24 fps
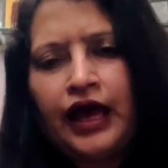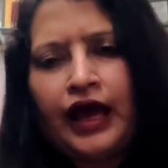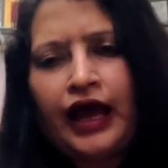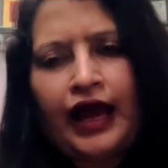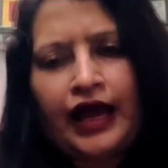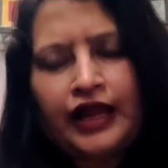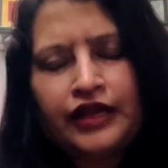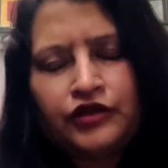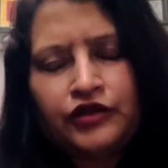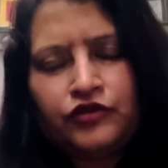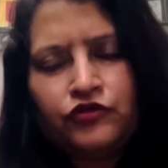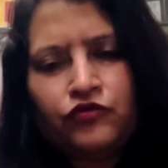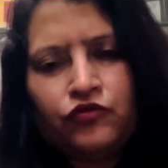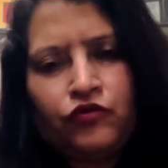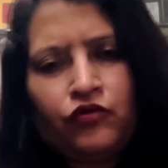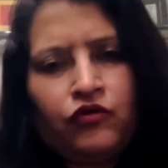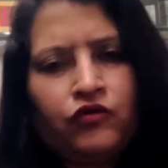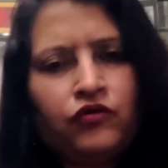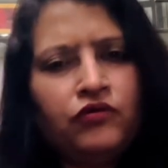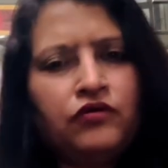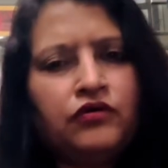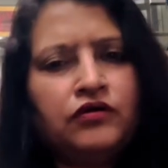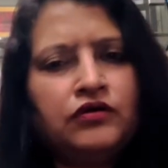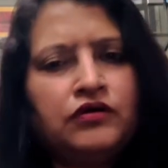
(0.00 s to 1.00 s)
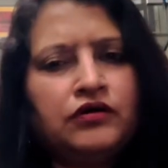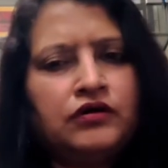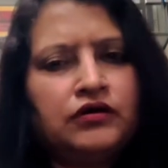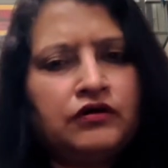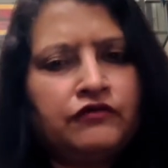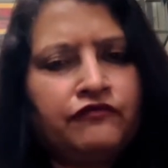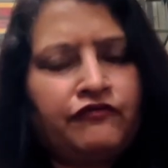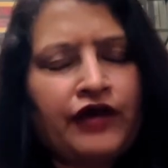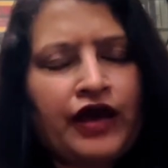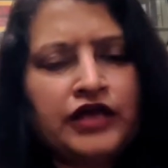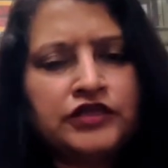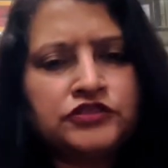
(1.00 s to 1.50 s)
and
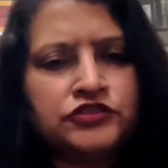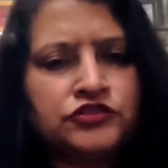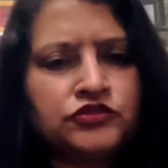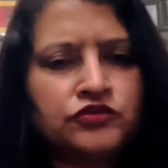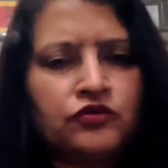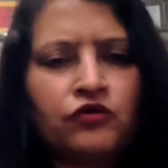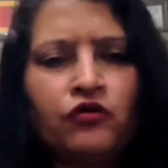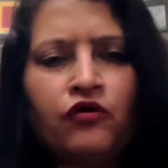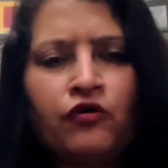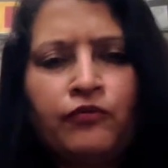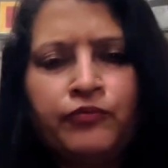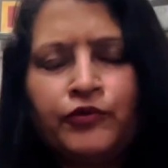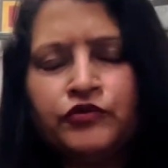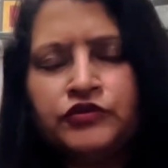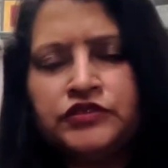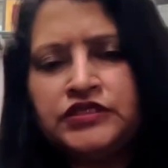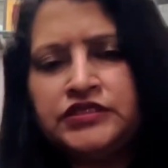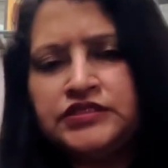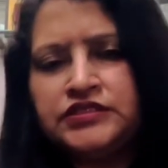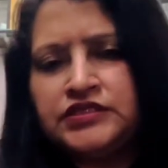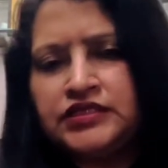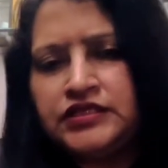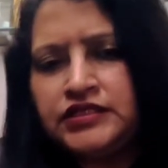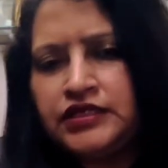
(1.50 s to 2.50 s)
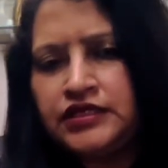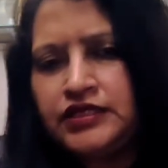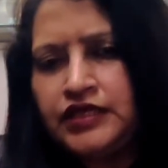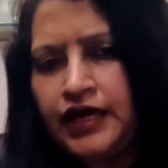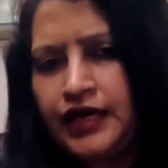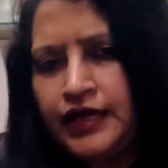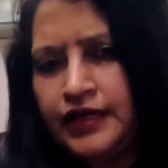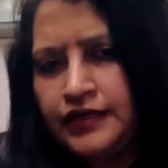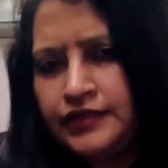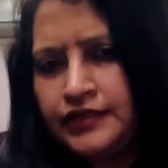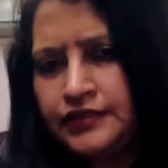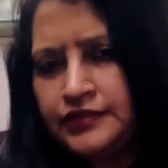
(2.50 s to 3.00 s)
no fats or proteins in the
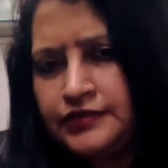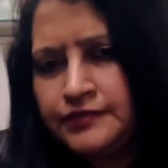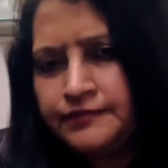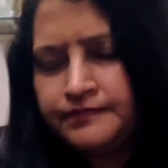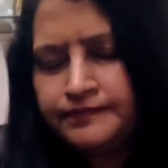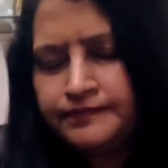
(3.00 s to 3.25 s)
diet.